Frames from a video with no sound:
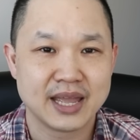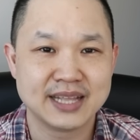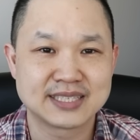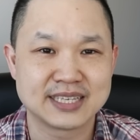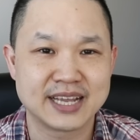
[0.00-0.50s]

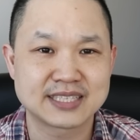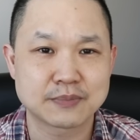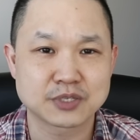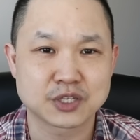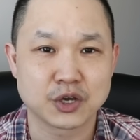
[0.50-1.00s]
In today's
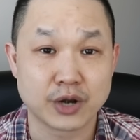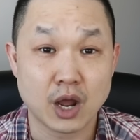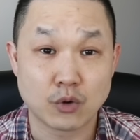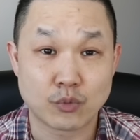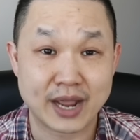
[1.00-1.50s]

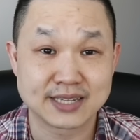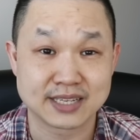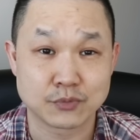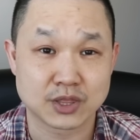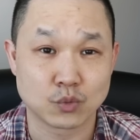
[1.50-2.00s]
episode,
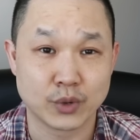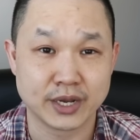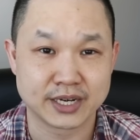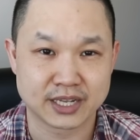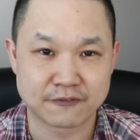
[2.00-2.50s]
Rising with the
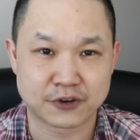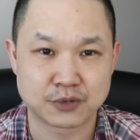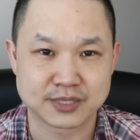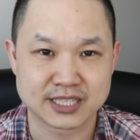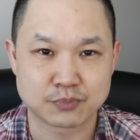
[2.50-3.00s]
Wind
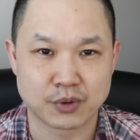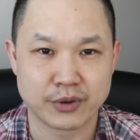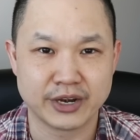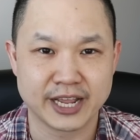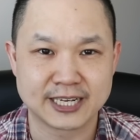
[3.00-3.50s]
confirms its
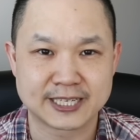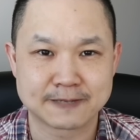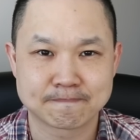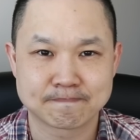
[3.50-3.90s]
premiere date.